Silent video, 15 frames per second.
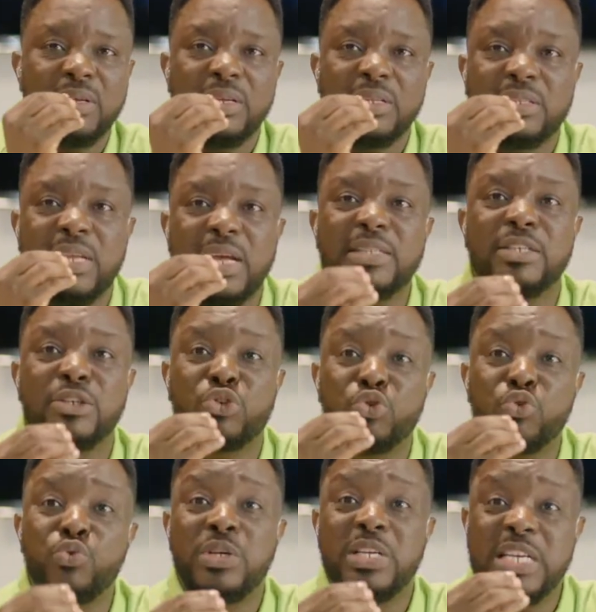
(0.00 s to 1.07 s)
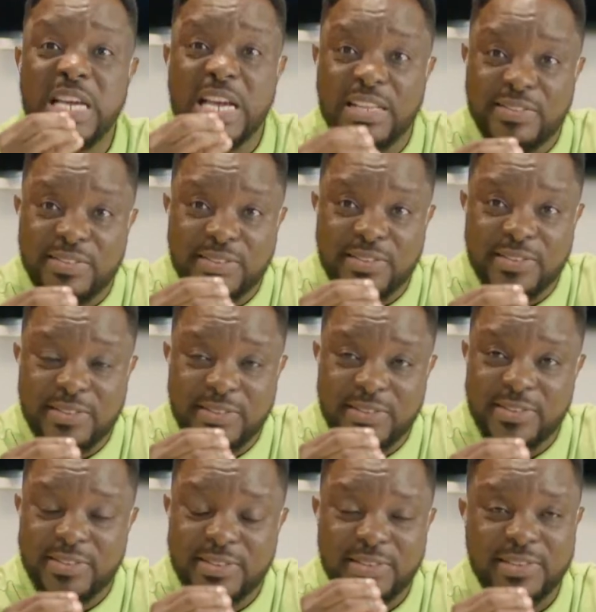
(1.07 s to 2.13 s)
32
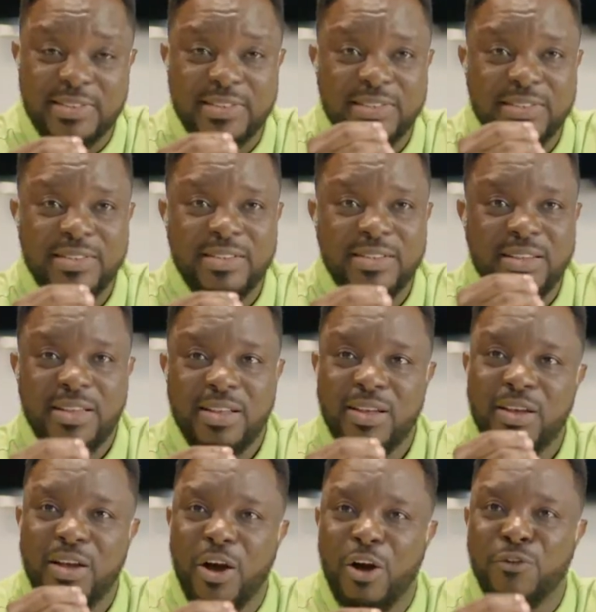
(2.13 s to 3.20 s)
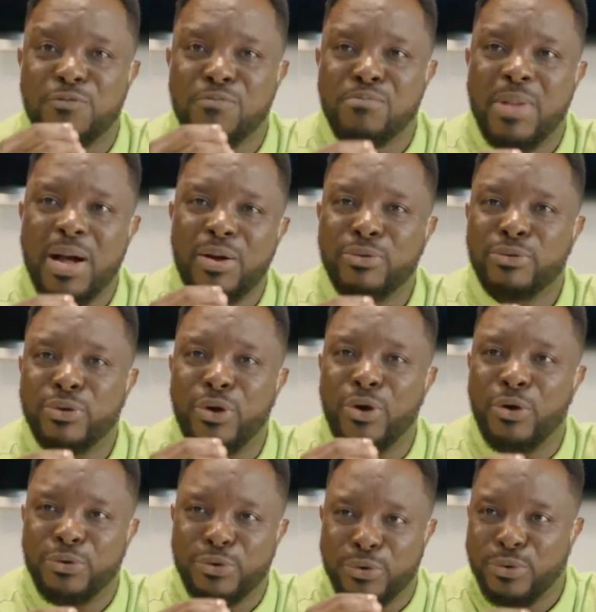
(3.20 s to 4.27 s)
years of mouth
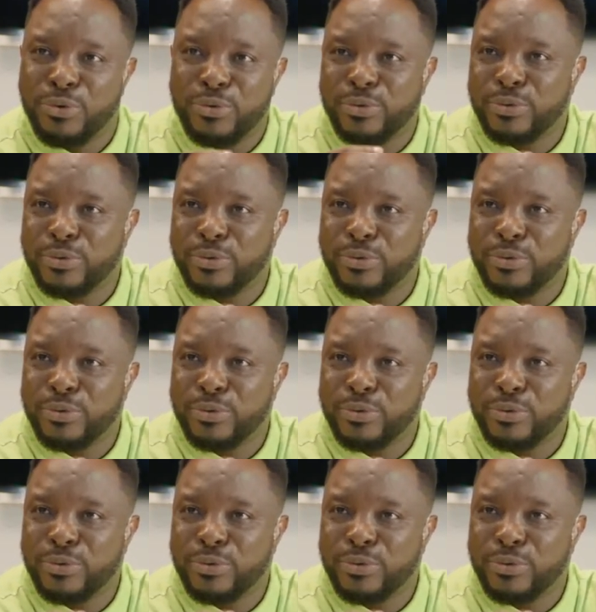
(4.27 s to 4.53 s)
odor.